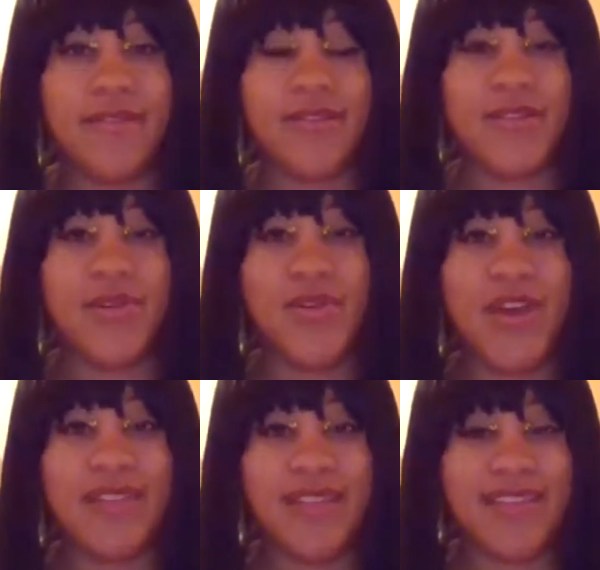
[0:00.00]
So you
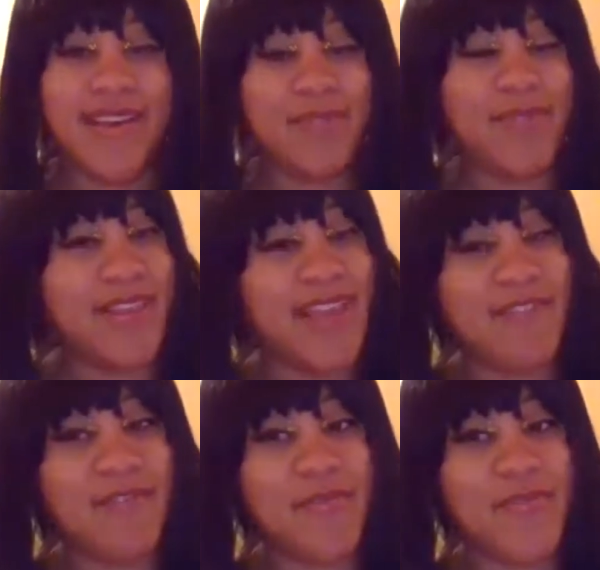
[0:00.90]
have to think about
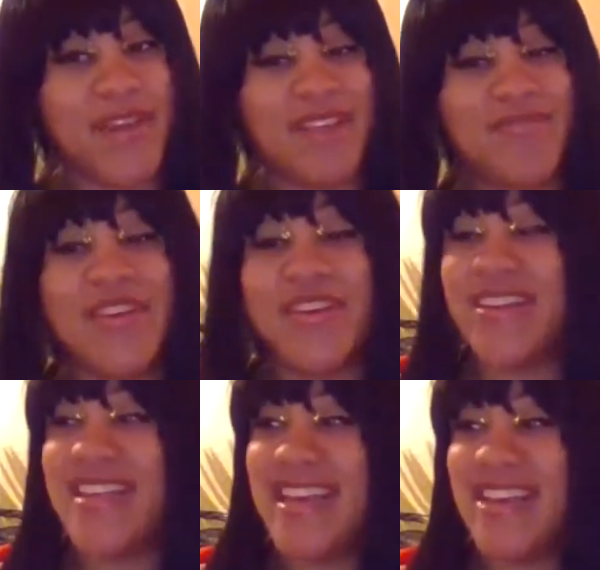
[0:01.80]
that for a minute when you're
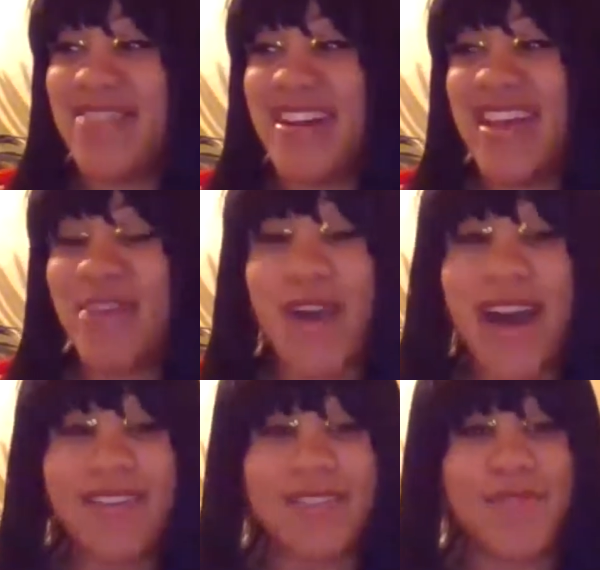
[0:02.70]
thinking about, like,
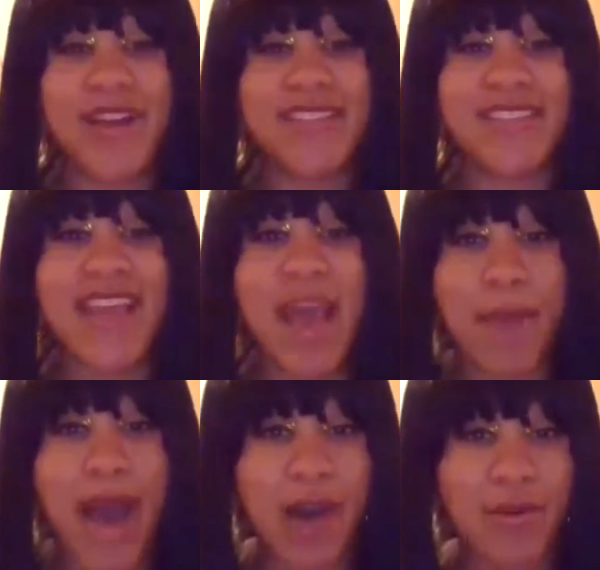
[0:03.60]
wow, the brain is just that
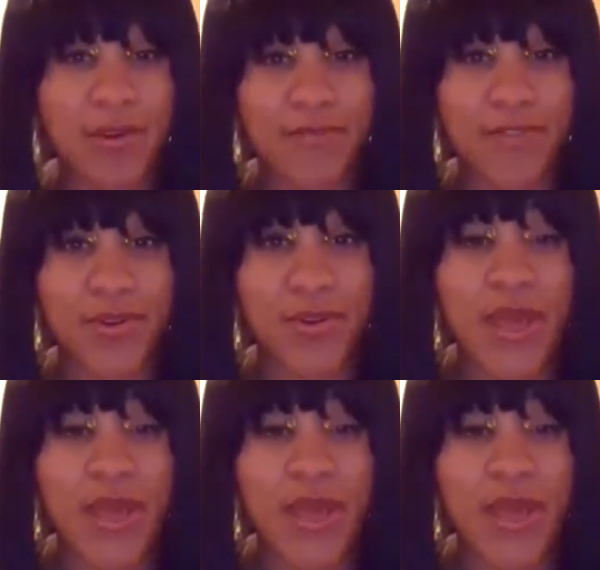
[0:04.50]
powerful.